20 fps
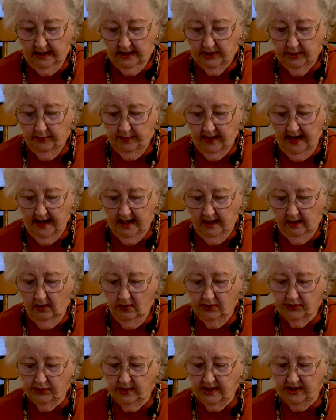to pay
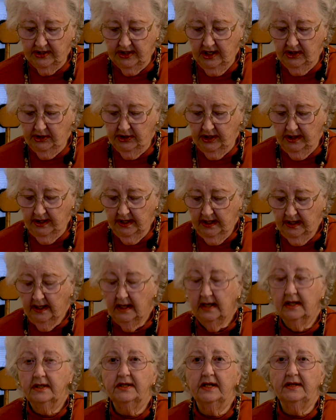closer attention
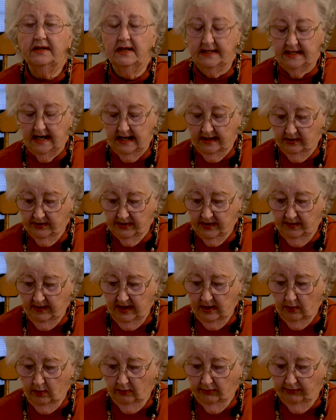to the tales of
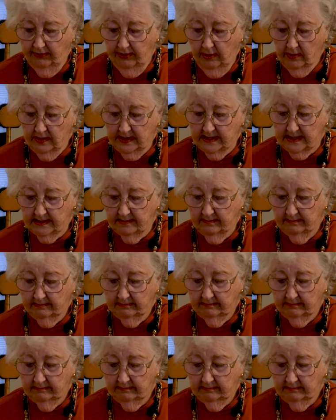the old folks.